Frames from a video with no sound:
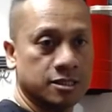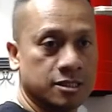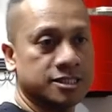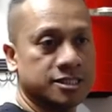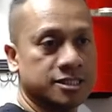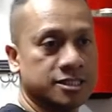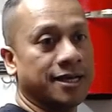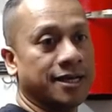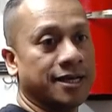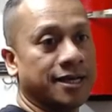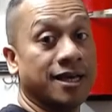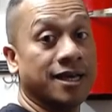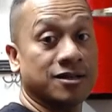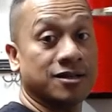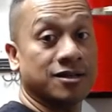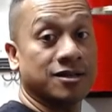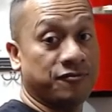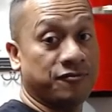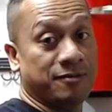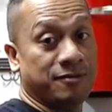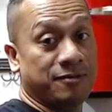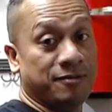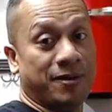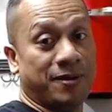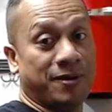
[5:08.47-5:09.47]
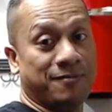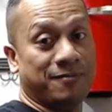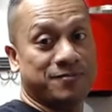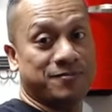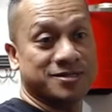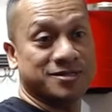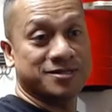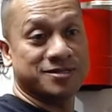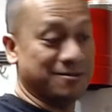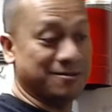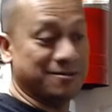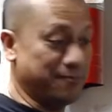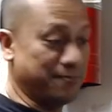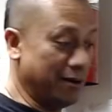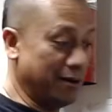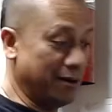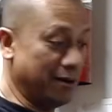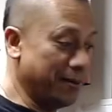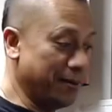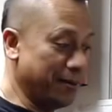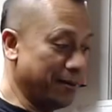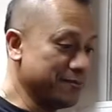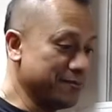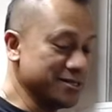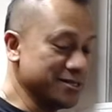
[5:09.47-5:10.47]
Again, green peppers, the bell
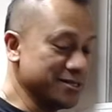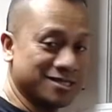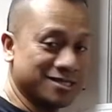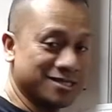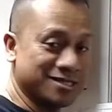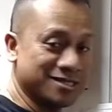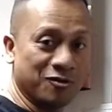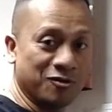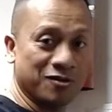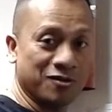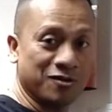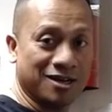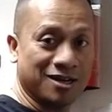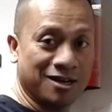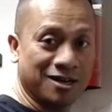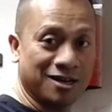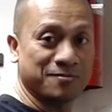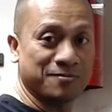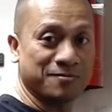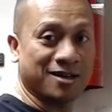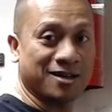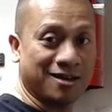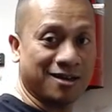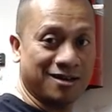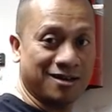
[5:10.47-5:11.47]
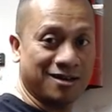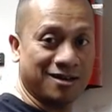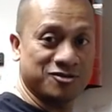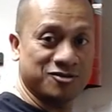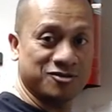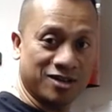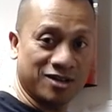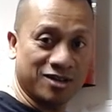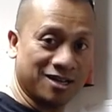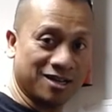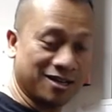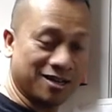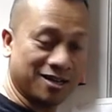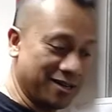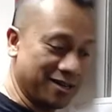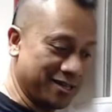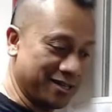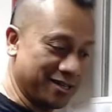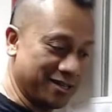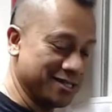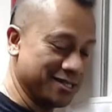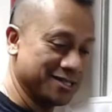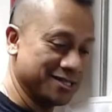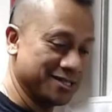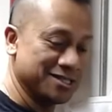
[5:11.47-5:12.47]
peppers, they don't come cut. You gotta cut
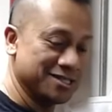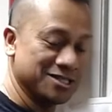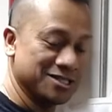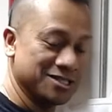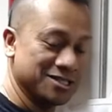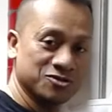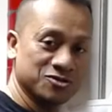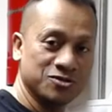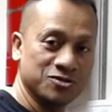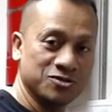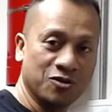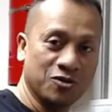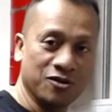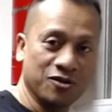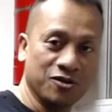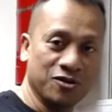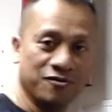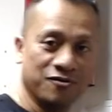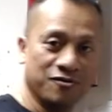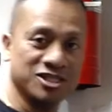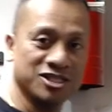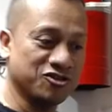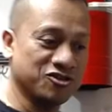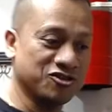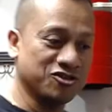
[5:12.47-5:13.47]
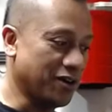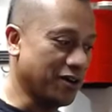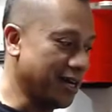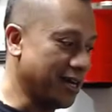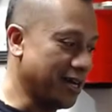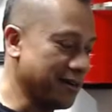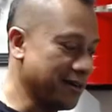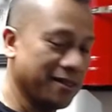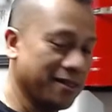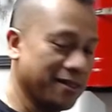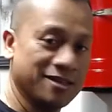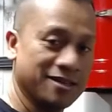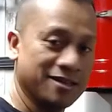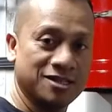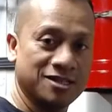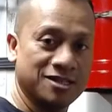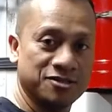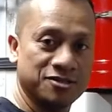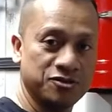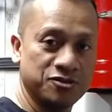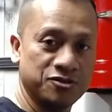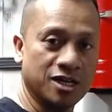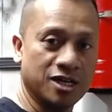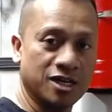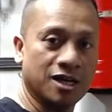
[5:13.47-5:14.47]
it. So you own a restaurant,
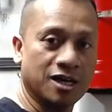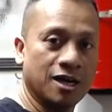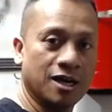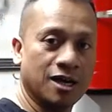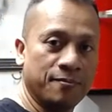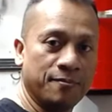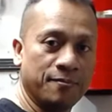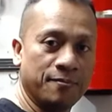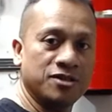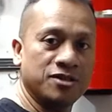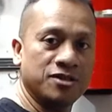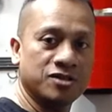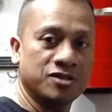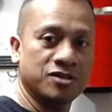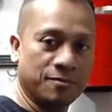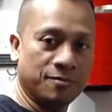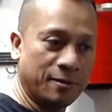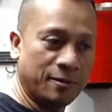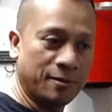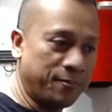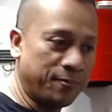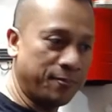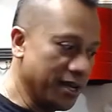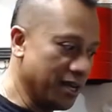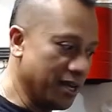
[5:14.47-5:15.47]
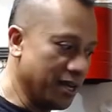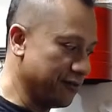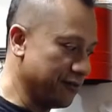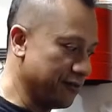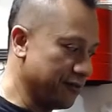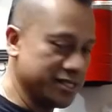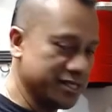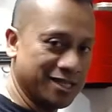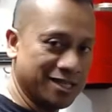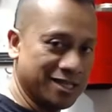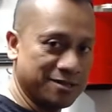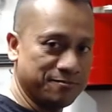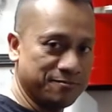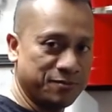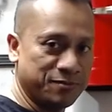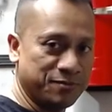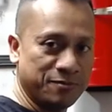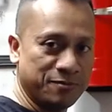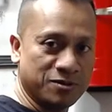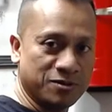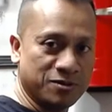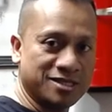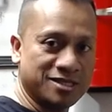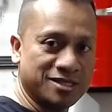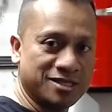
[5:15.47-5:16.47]
you gotta come in, you gotta prepare everything.
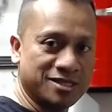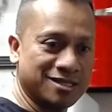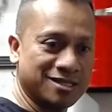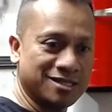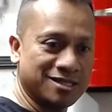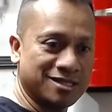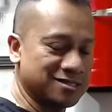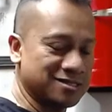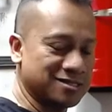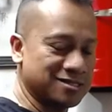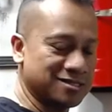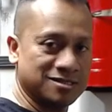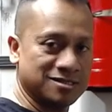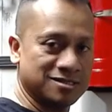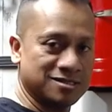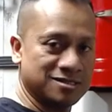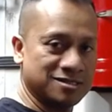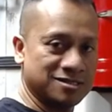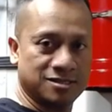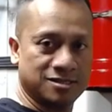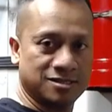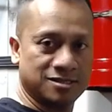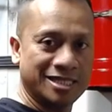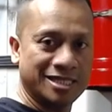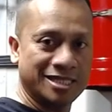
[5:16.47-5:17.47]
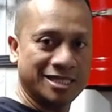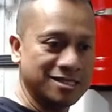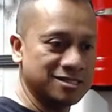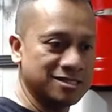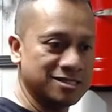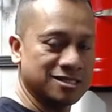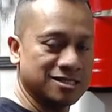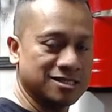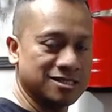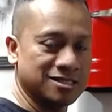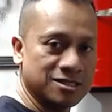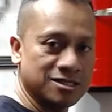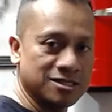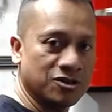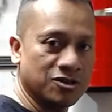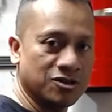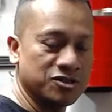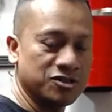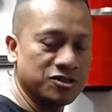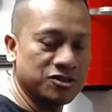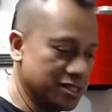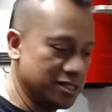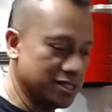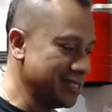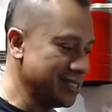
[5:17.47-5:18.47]
People think it's easy. No, you,
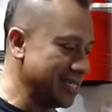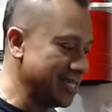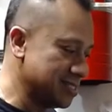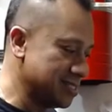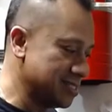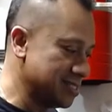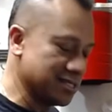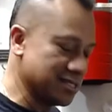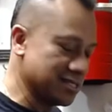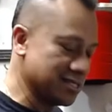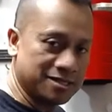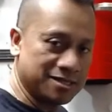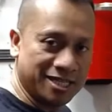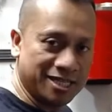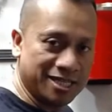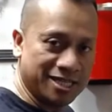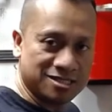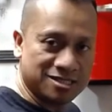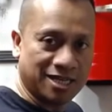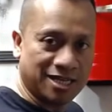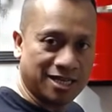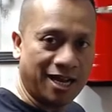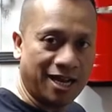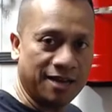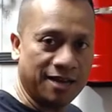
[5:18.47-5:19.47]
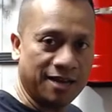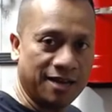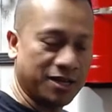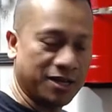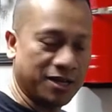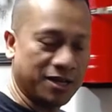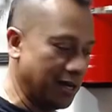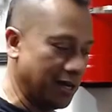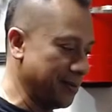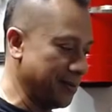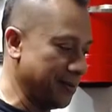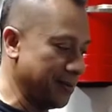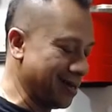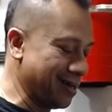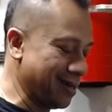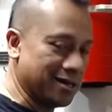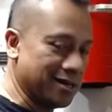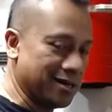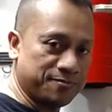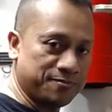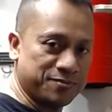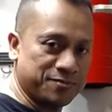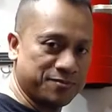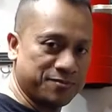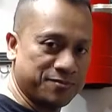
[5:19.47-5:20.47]
it takes, it takes time to come and cut
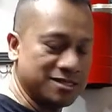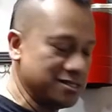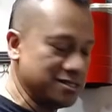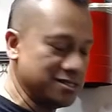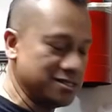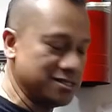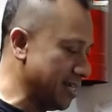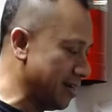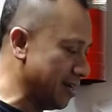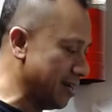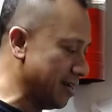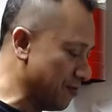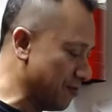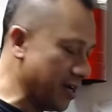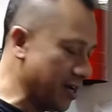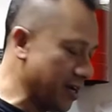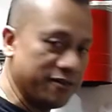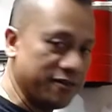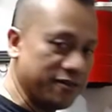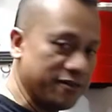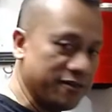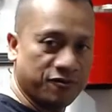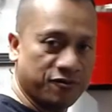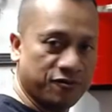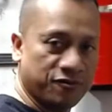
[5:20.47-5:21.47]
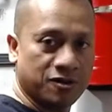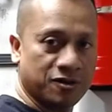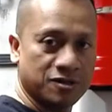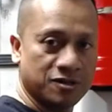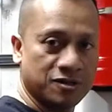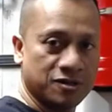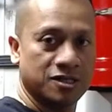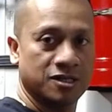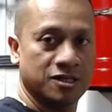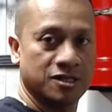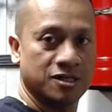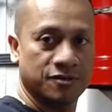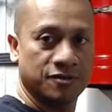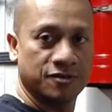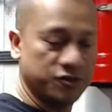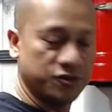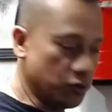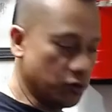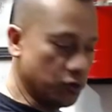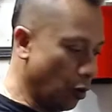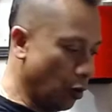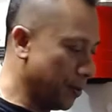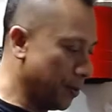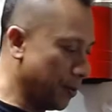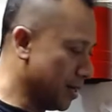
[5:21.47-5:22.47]
up things, get it ready for, for you to
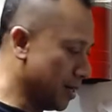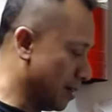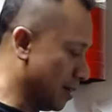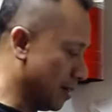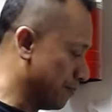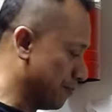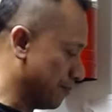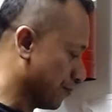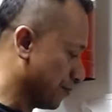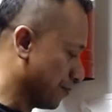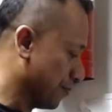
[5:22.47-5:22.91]
open up.